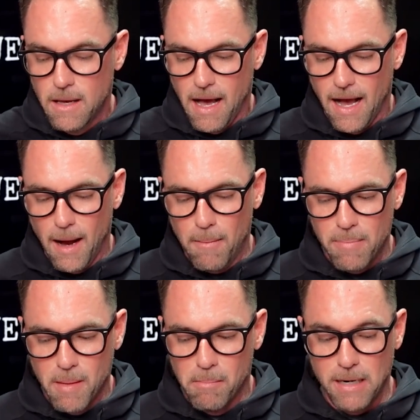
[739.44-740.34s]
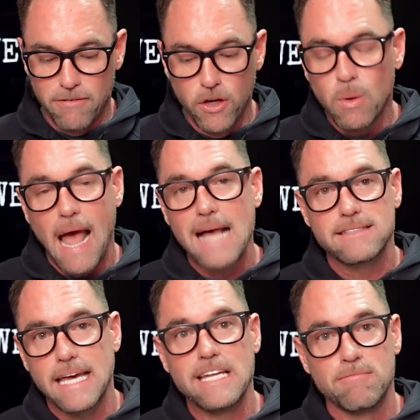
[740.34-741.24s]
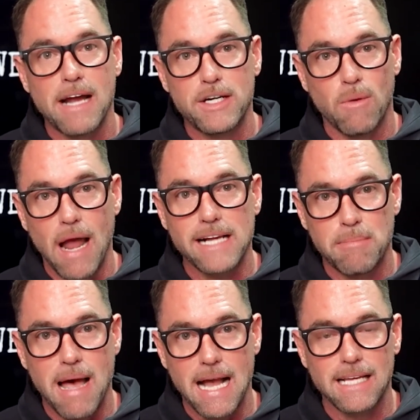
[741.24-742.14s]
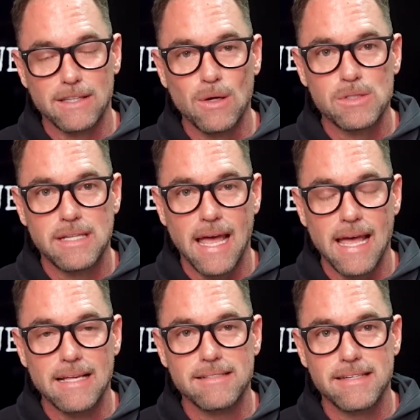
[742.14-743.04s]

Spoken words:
But if you were to ask any of my directs back in those days,